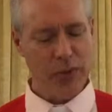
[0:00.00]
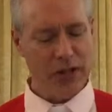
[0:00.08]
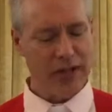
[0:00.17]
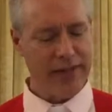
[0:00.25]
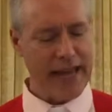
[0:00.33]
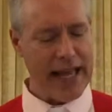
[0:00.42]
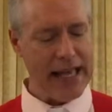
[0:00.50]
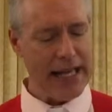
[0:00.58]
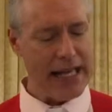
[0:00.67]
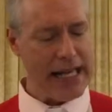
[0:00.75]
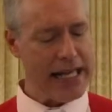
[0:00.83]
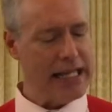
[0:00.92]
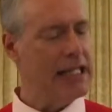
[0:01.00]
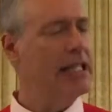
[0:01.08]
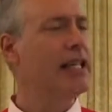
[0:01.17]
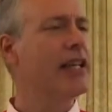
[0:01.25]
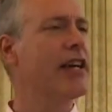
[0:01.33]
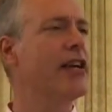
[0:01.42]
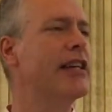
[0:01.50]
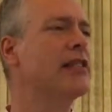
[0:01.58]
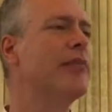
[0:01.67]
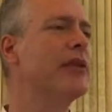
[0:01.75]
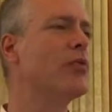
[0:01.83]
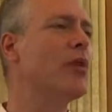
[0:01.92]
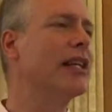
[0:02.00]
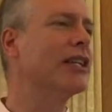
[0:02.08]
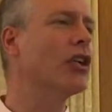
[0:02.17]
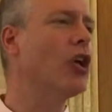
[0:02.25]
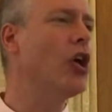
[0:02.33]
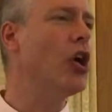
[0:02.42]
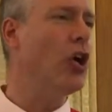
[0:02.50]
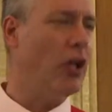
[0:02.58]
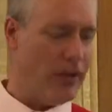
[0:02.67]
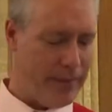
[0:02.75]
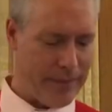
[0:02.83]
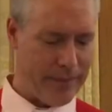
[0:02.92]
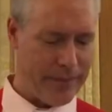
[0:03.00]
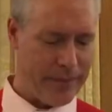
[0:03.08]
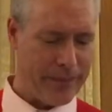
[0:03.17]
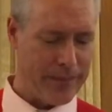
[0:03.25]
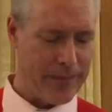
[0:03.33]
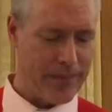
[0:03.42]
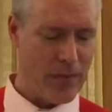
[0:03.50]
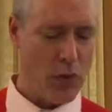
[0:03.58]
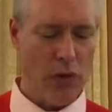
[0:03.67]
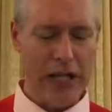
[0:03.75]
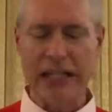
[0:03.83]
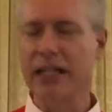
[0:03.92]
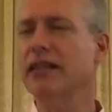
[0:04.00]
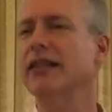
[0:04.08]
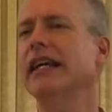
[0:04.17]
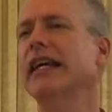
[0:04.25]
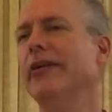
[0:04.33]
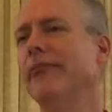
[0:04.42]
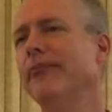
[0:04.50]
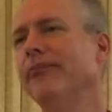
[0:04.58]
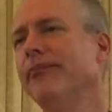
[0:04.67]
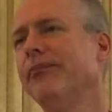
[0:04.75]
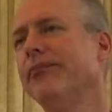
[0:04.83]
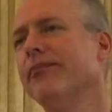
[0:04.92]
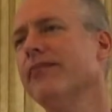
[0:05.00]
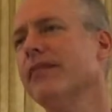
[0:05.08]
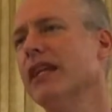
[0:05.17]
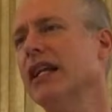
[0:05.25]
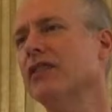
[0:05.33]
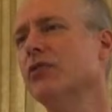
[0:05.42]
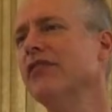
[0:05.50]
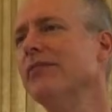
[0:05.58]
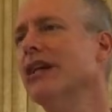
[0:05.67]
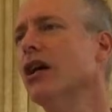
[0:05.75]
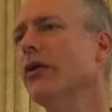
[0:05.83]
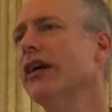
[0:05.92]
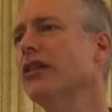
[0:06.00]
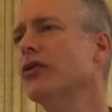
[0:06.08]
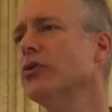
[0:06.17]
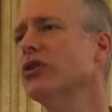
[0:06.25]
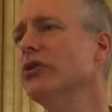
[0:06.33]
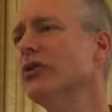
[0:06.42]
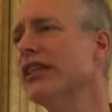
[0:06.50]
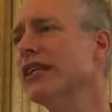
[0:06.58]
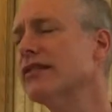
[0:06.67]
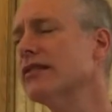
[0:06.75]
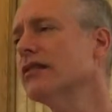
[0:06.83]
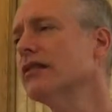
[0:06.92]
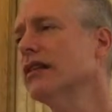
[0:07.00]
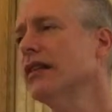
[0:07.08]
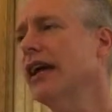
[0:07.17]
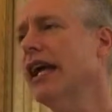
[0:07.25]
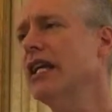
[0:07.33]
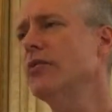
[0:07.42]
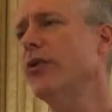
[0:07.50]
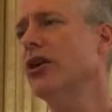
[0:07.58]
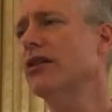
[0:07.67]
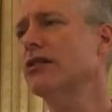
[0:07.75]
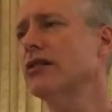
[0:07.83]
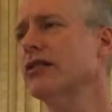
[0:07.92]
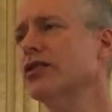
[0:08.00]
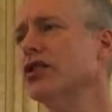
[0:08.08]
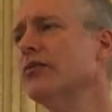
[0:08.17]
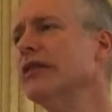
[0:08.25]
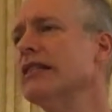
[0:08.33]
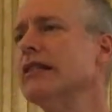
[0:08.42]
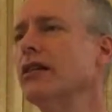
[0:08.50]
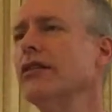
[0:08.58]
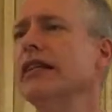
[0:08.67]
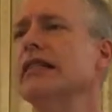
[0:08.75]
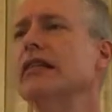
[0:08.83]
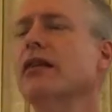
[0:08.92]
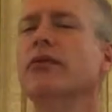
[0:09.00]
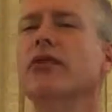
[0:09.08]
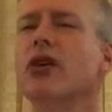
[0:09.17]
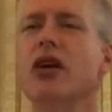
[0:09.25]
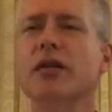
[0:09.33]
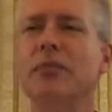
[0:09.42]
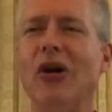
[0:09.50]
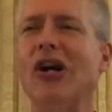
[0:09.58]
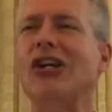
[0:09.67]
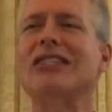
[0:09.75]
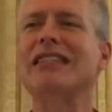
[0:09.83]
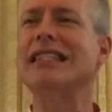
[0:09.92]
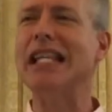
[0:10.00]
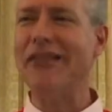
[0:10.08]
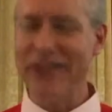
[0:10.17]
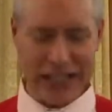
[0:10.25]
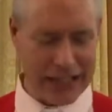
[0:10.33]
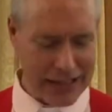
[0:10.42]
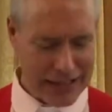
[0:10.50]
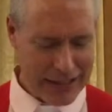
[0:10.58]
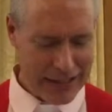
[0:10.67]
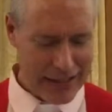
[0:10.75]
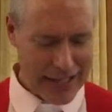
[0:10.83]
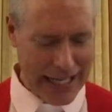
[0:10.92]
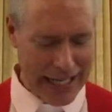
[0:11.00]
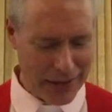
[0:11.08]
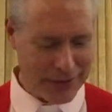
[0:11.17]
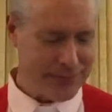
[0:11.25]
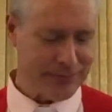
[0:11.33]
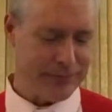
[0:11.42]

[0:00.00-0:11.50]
book of Haggai, there has been one call, one claim. And as we've been going through this eight-part sermon series, and we're on part seven now,